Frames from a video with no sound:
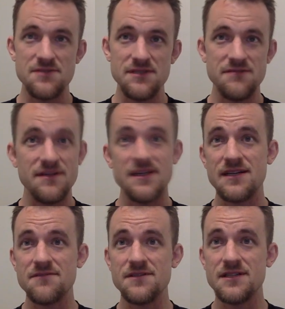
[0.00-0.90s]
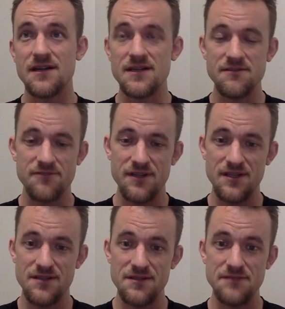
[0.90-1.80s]
really vague and really hard to
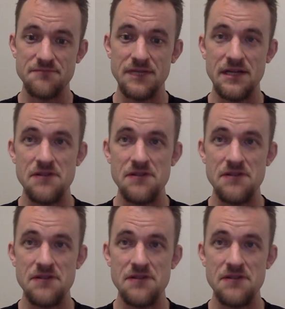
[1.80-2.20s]
follow and